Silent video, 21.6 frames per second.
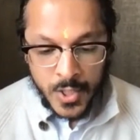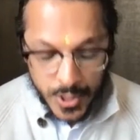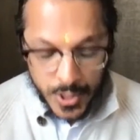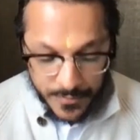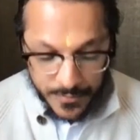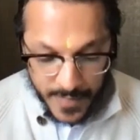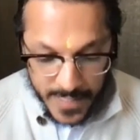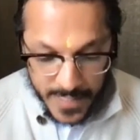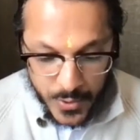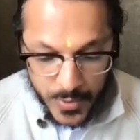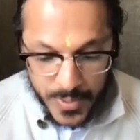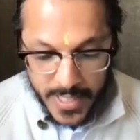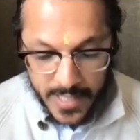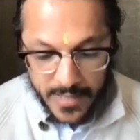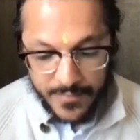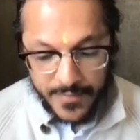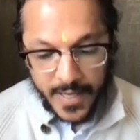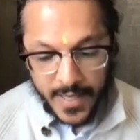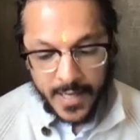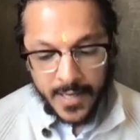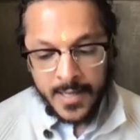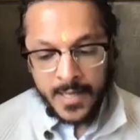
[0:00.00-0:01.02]

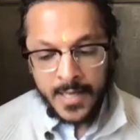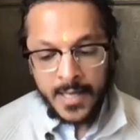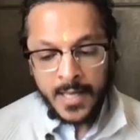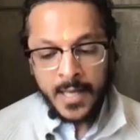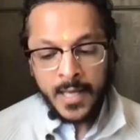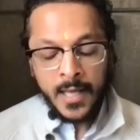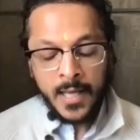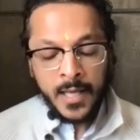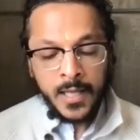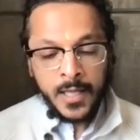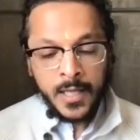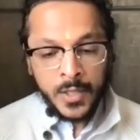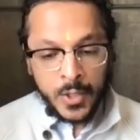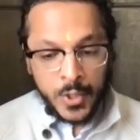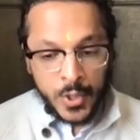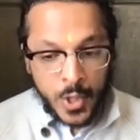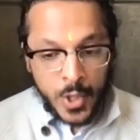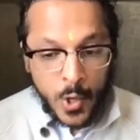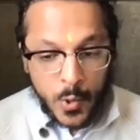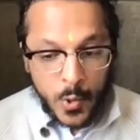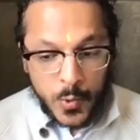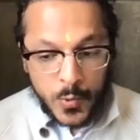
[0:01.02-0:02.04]
Shivasudeva
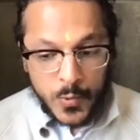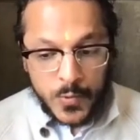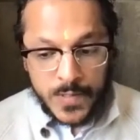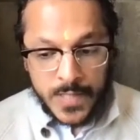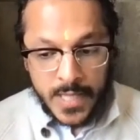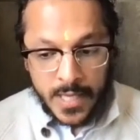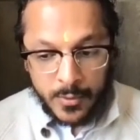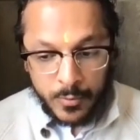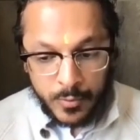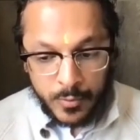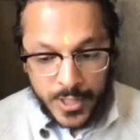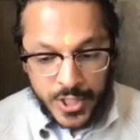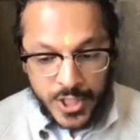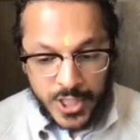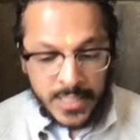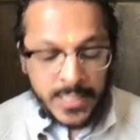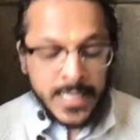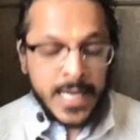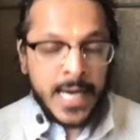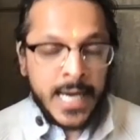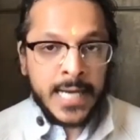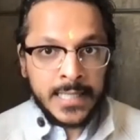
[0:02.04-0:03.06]
knows that
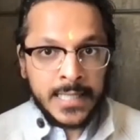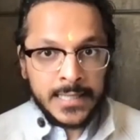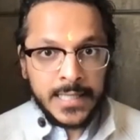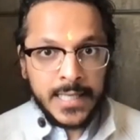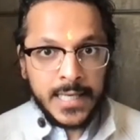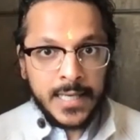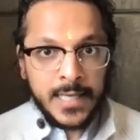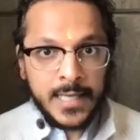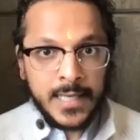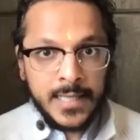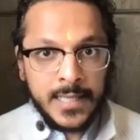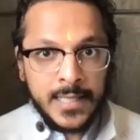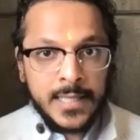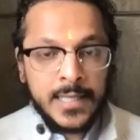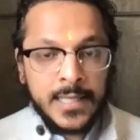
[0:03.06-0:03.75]
Rishi Narada